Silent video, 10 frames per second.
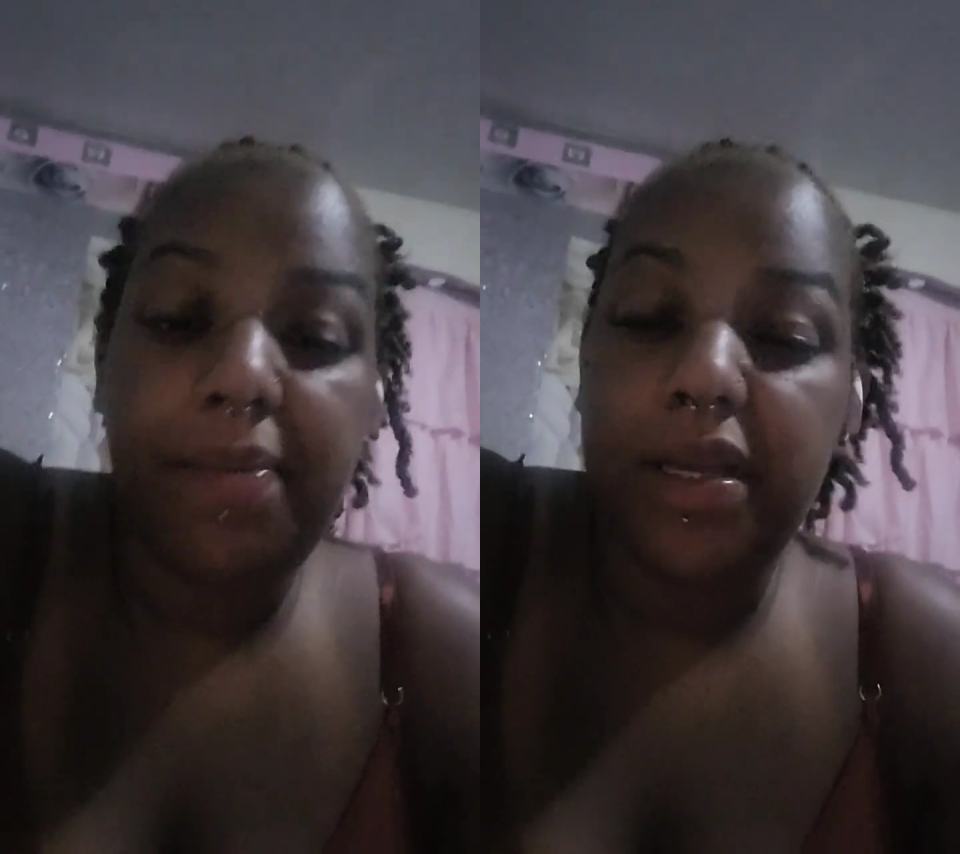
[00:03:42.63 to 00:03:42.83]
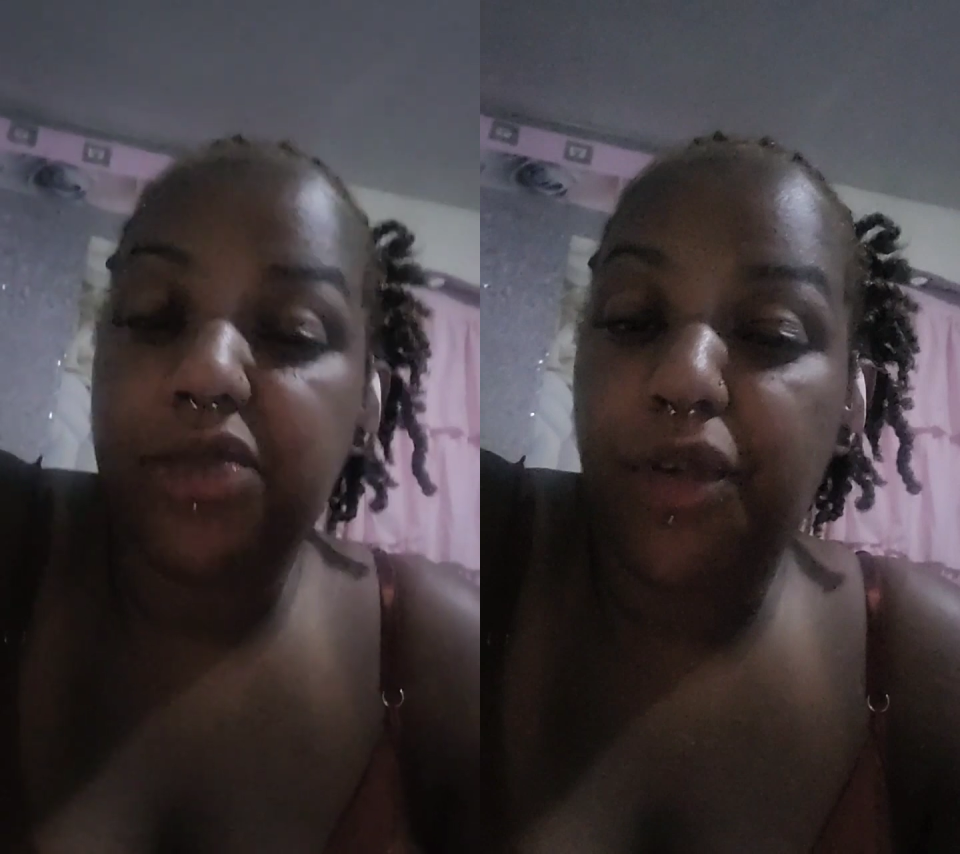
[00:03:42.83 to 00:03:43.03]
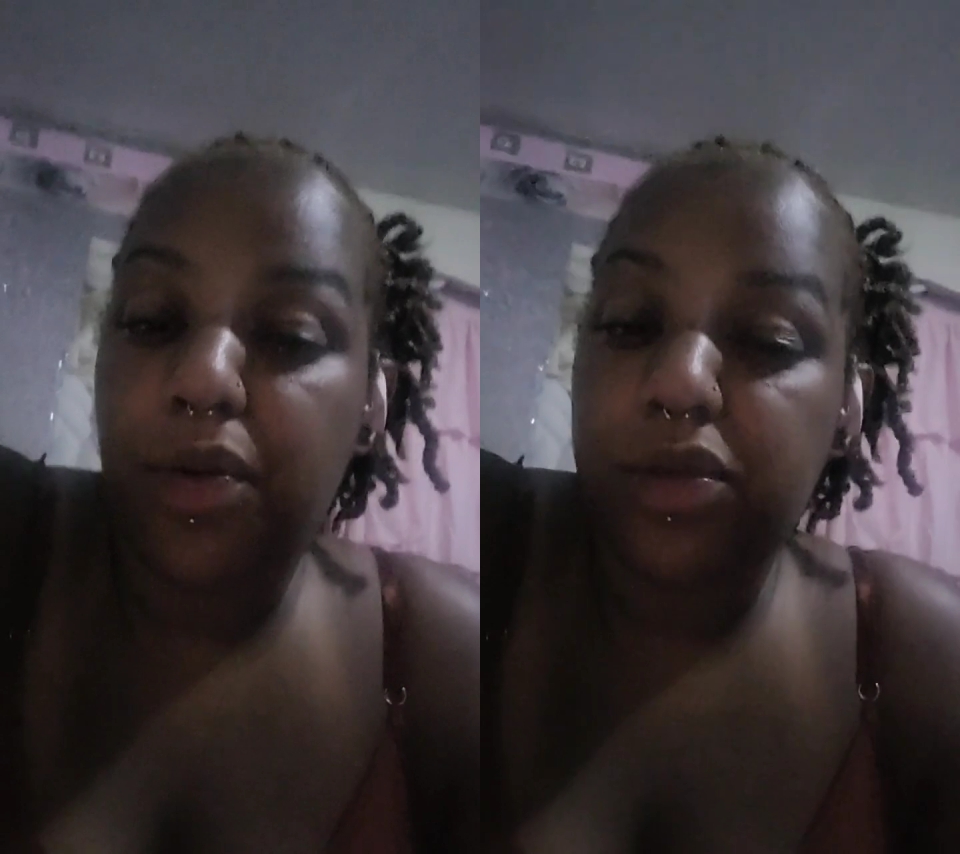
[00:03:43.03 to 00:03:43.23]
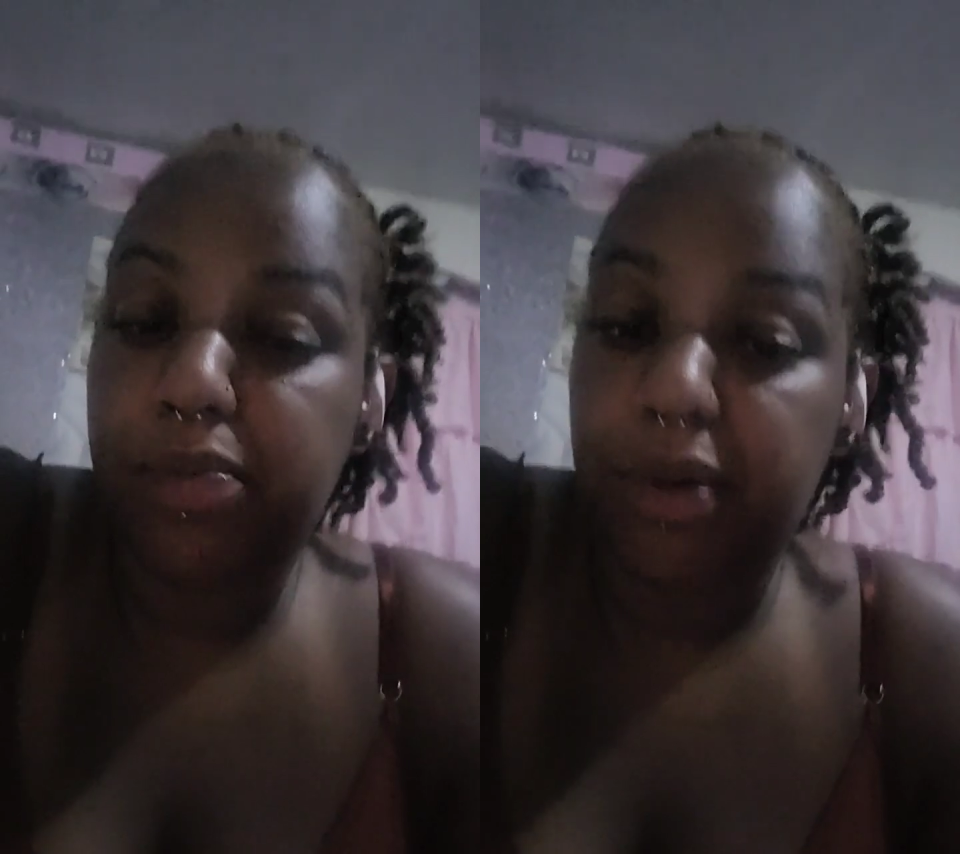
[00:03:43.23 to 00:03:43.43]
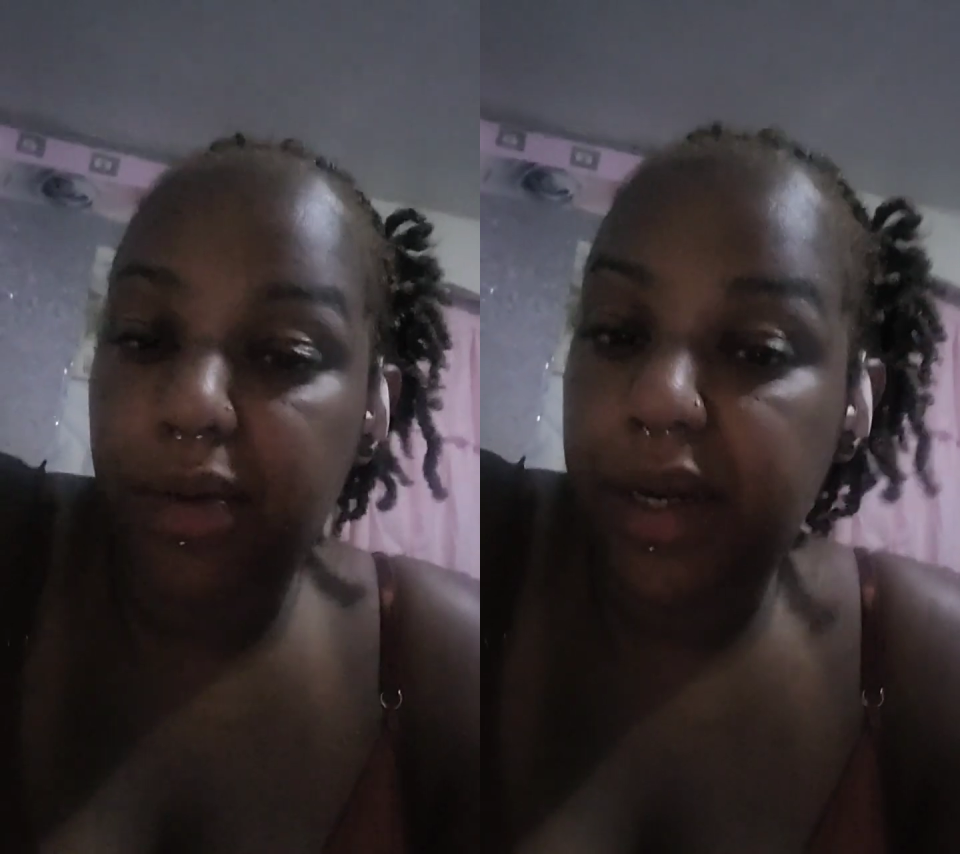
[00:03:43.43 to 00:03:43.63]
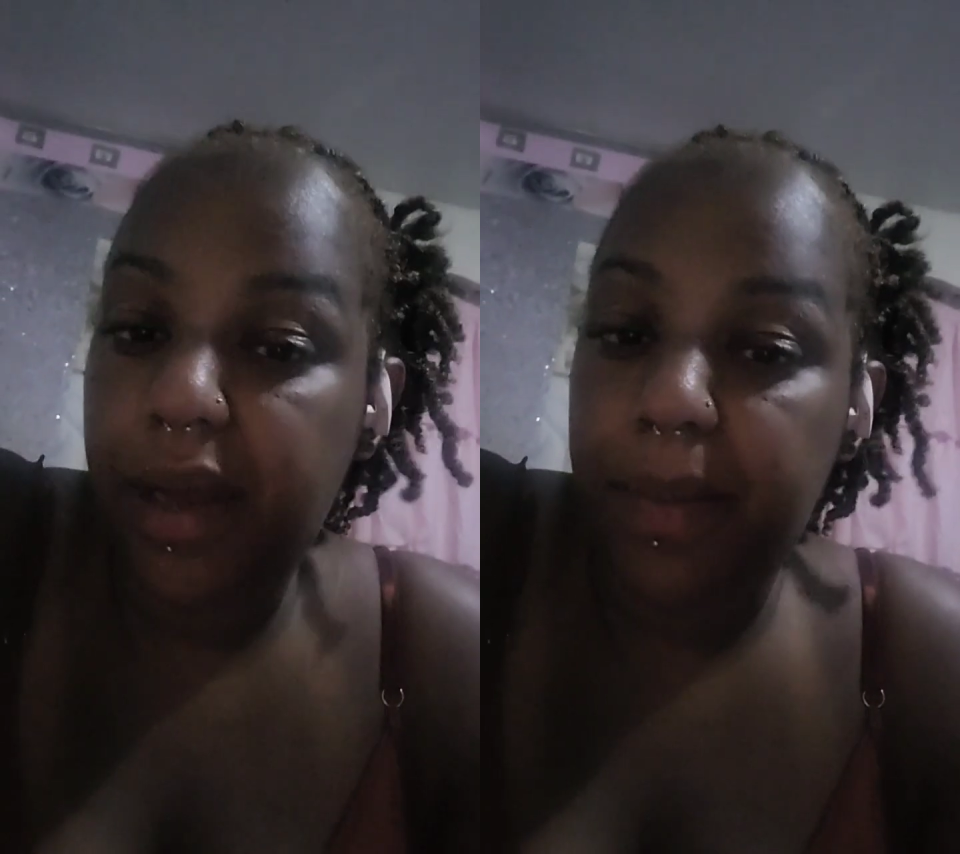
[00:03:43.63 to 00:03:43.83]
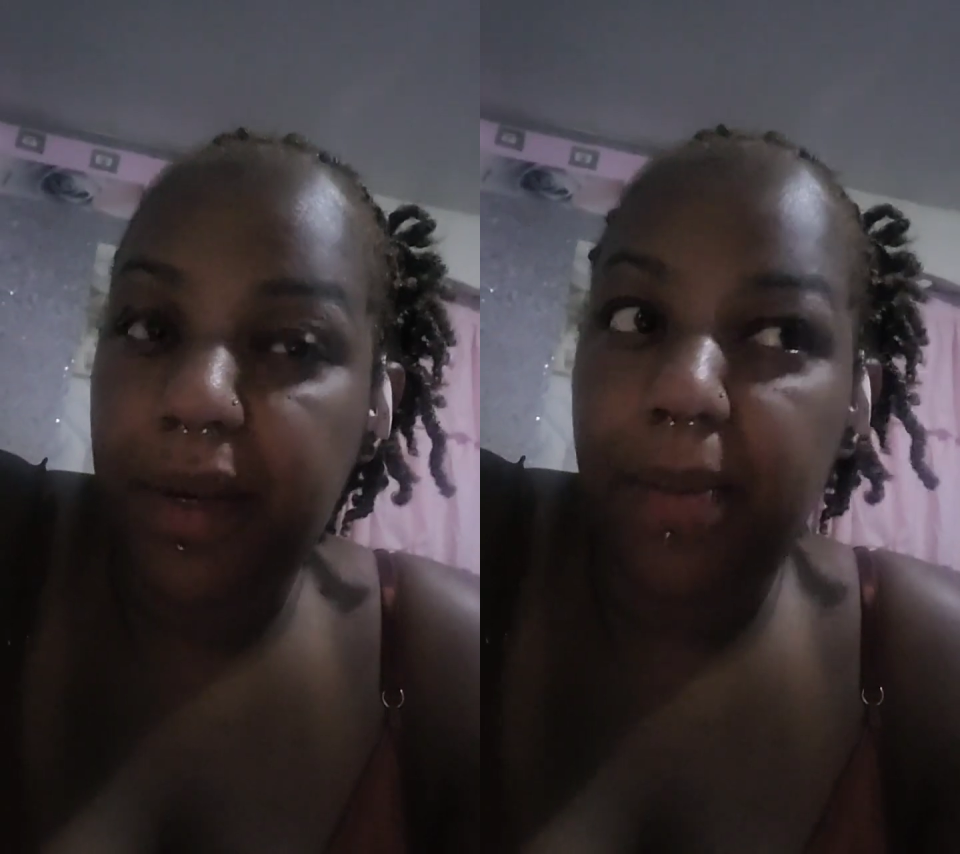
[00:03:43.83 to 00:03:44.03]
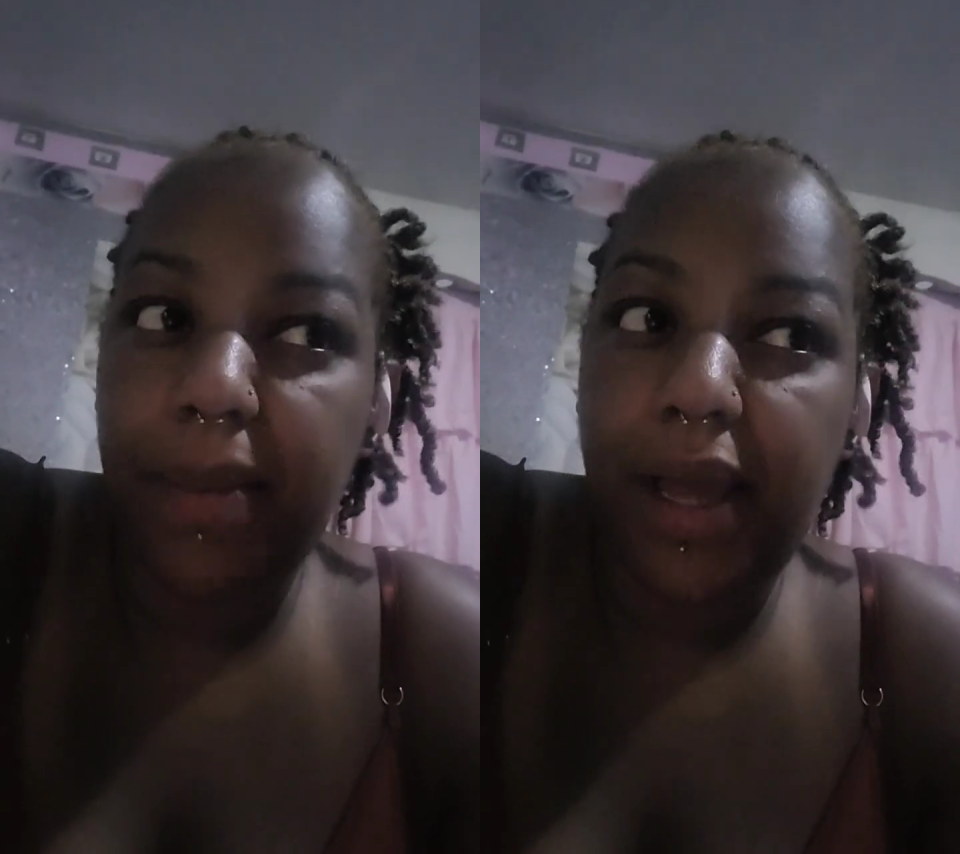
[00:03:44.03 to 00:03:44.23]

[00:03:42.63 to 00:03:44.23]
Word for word: his phone's blowing up and I'm